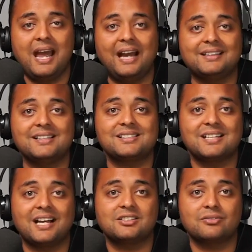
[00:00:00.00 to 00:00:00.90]
And then
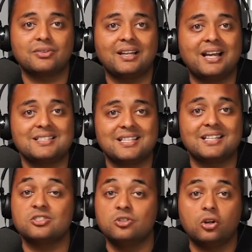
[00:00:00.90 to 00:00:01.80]
start to realize that
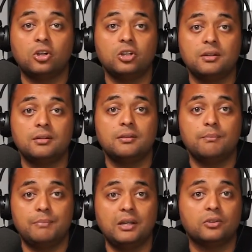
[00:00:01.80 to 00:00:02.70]
it's not going to
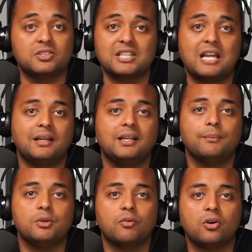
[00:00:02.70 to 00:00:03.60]
be on the same
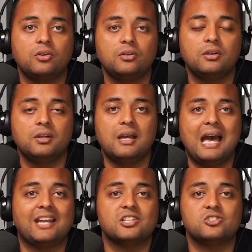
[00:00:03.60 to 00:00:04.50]
income you're on,
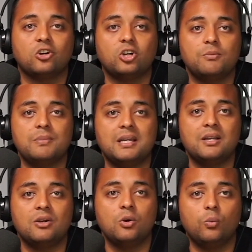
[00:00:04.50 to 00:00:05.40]
and it's not going to
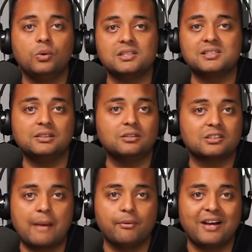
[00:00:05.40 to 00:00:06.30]
be with a single
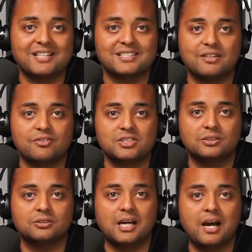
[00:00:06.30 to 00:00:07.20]
type of asset every
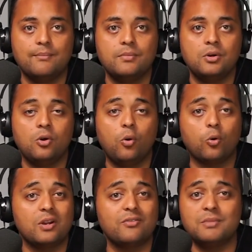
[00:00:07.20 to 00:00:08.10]
single time,
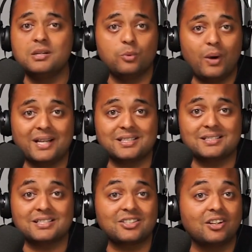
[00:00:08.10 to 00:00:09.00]
or even minimal
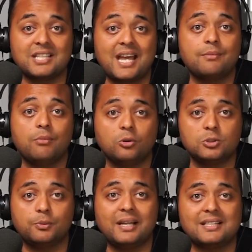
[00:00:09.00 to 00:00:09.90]
assets. It's going to take
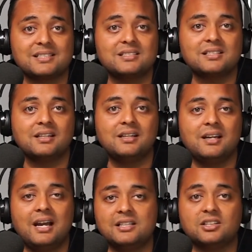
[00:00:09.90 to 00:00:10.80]
multiple assets.
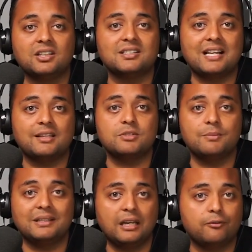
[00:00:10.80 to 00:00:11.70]
It's going to take them to
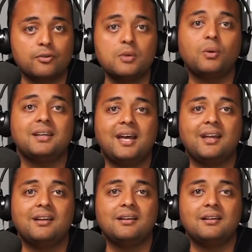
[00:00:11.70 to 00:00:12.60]
be debt-free one day.